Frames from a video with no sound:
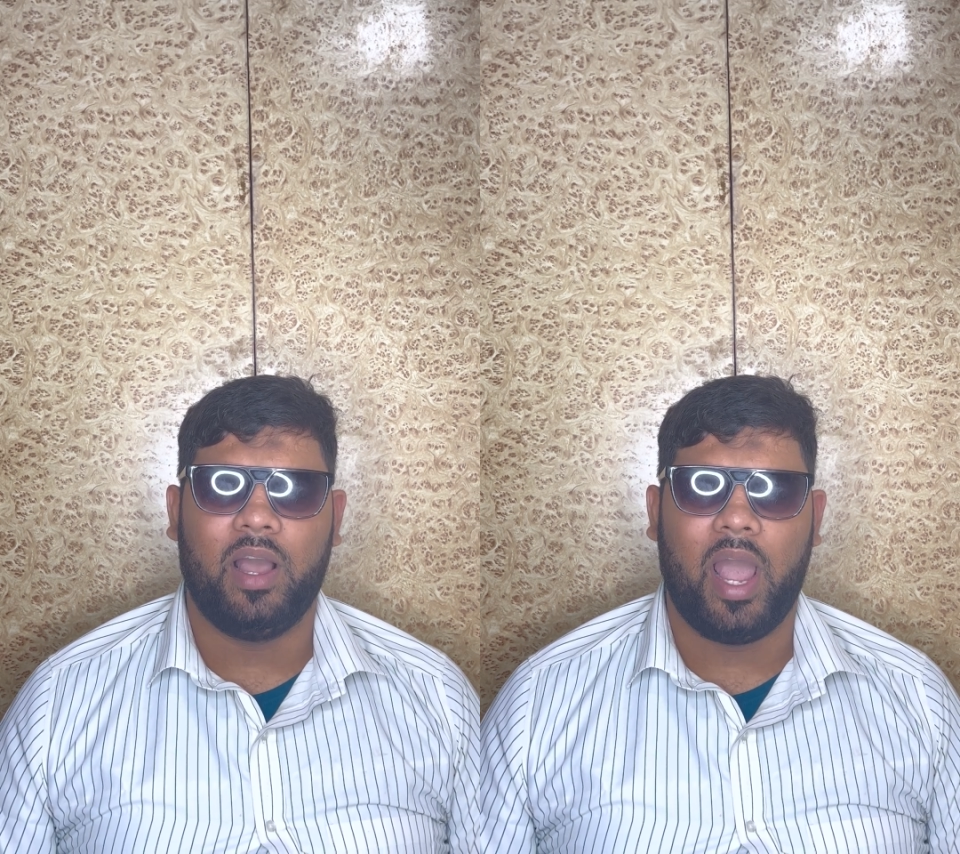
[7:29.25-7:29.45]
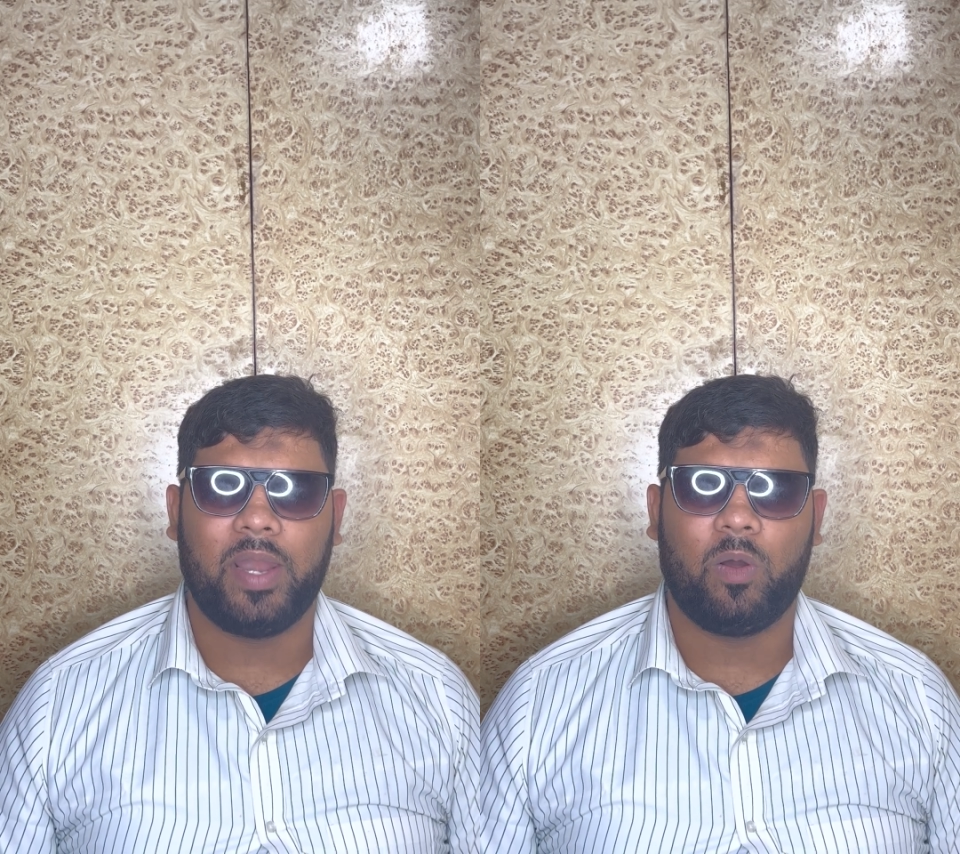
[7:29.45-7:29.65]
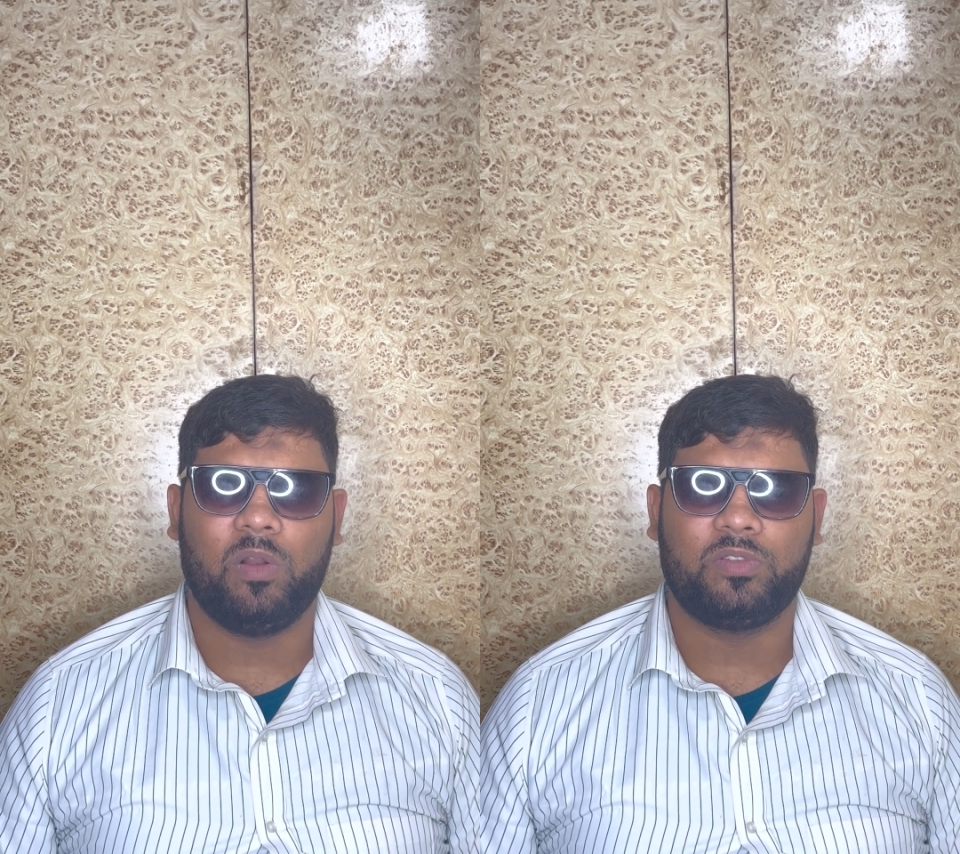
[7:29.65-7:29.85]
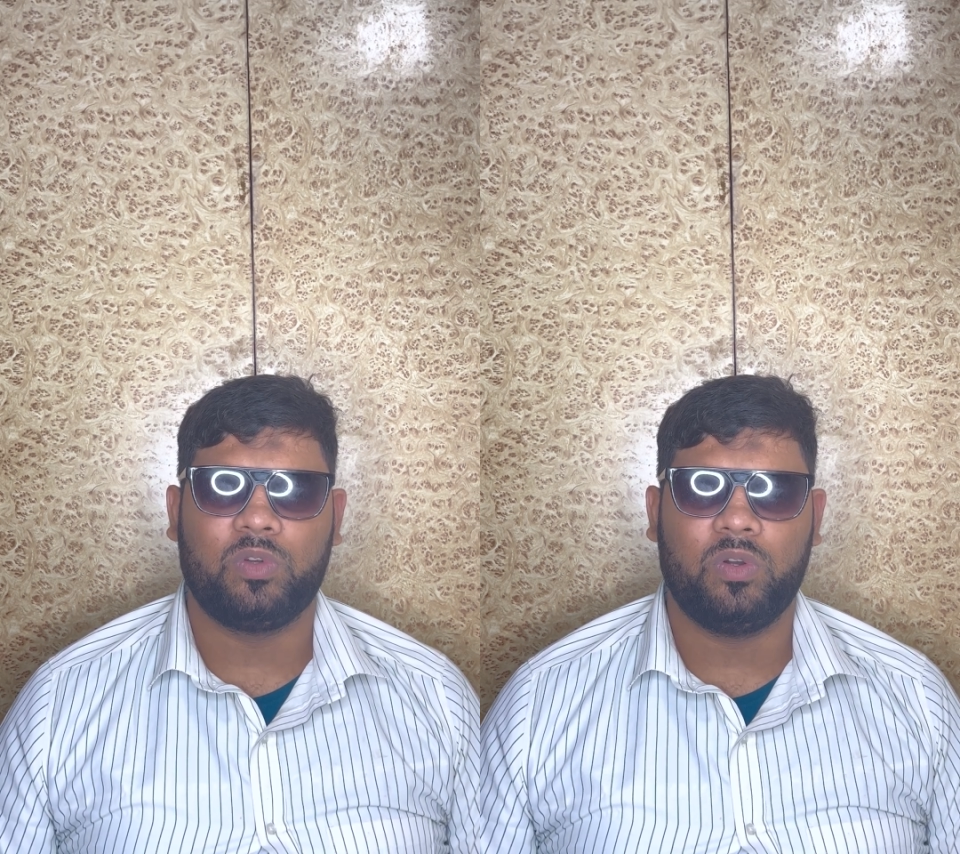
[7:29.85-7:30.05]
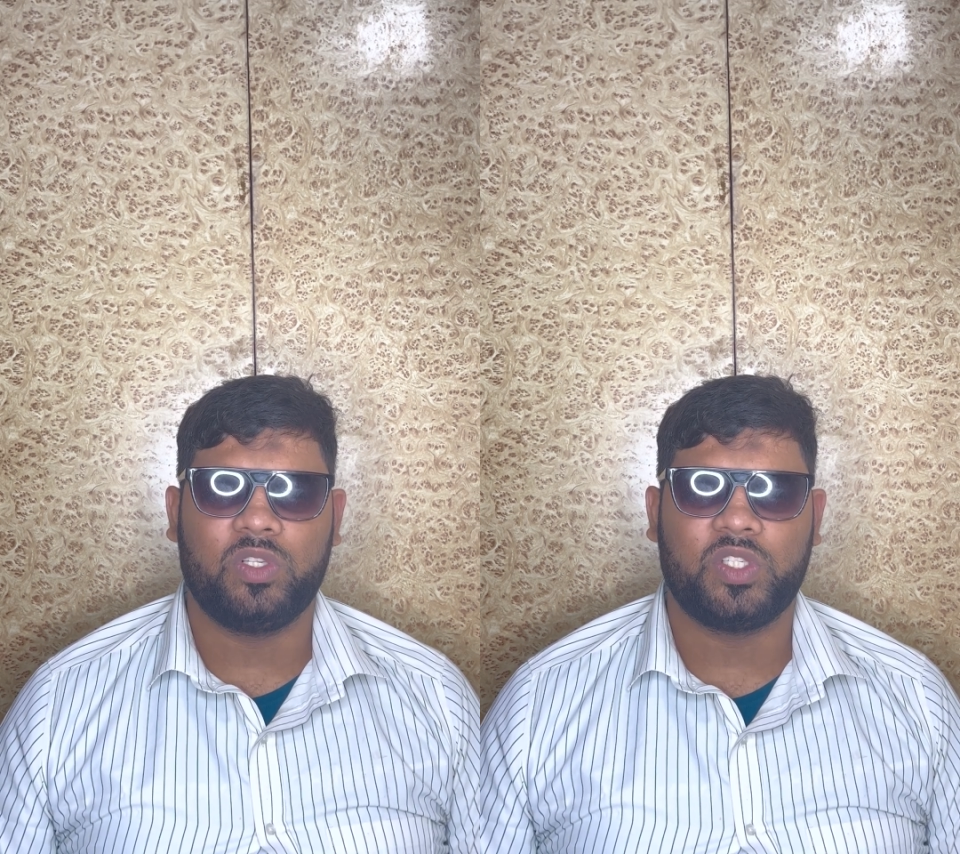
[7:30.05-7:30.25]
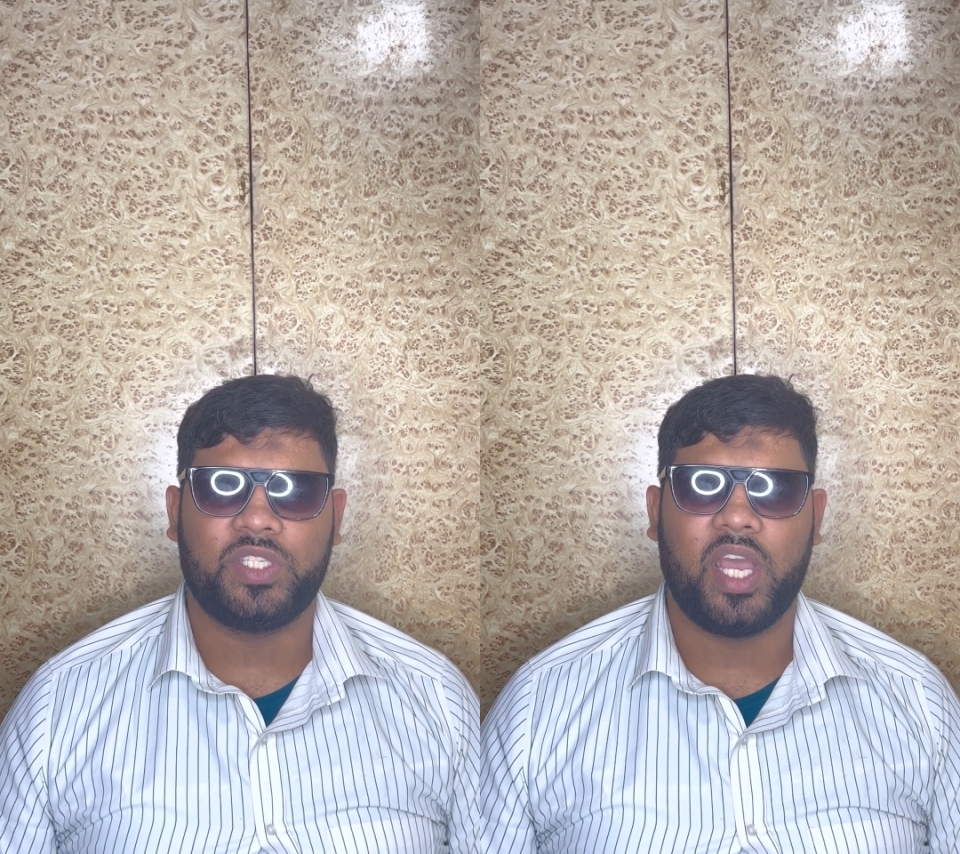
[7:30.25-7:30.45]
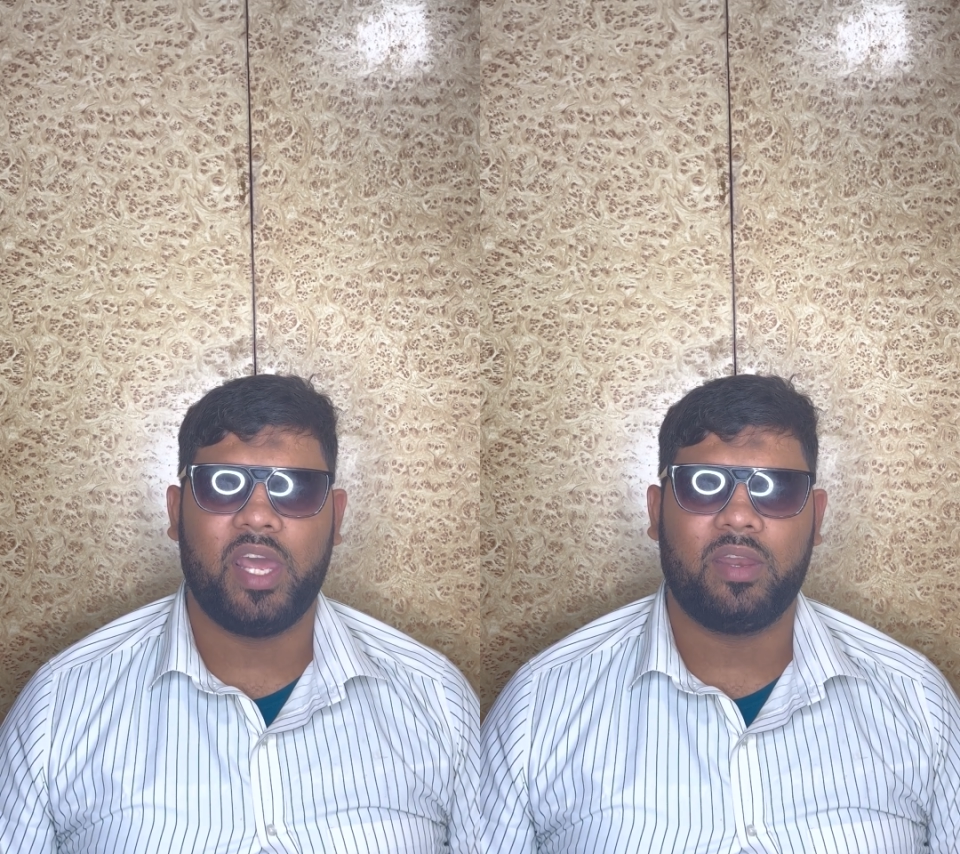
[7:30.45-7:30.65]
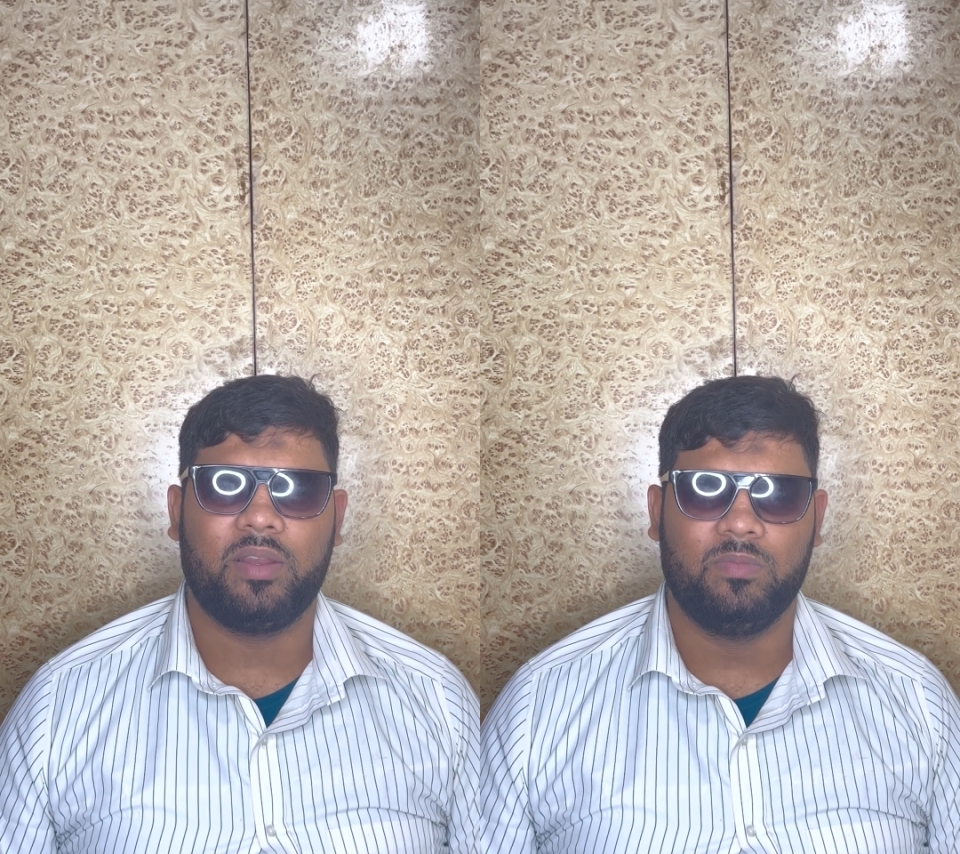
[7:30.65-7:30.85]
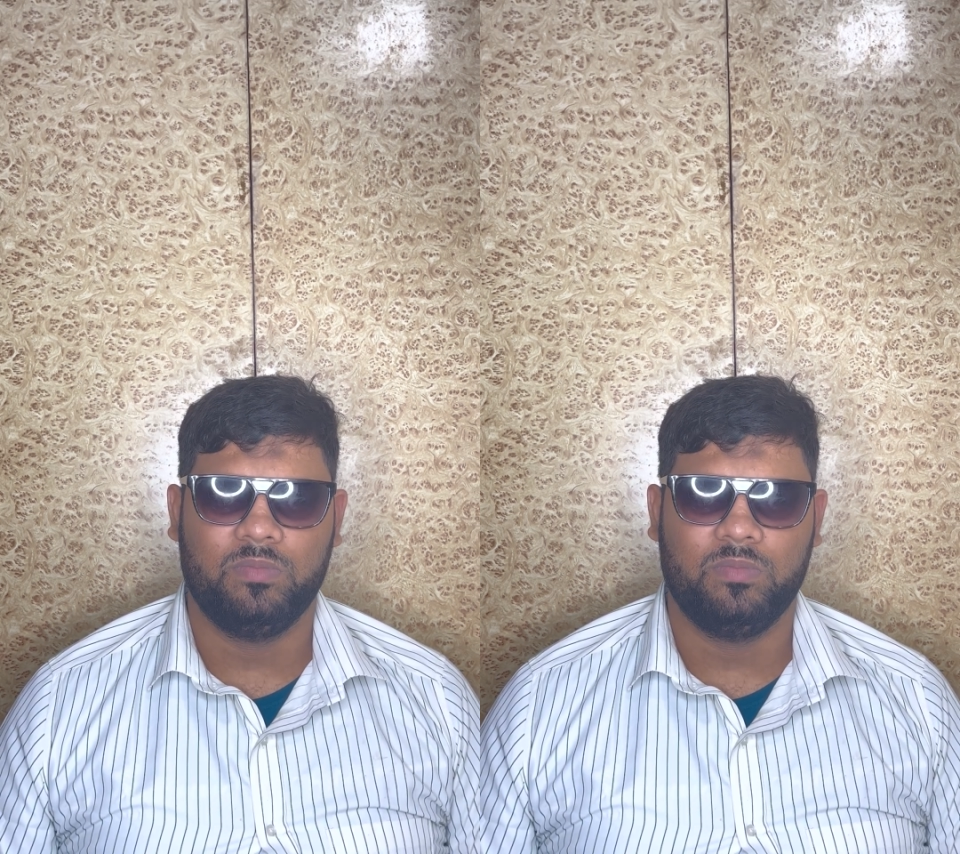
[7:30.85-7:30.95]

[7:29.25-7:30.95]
and also share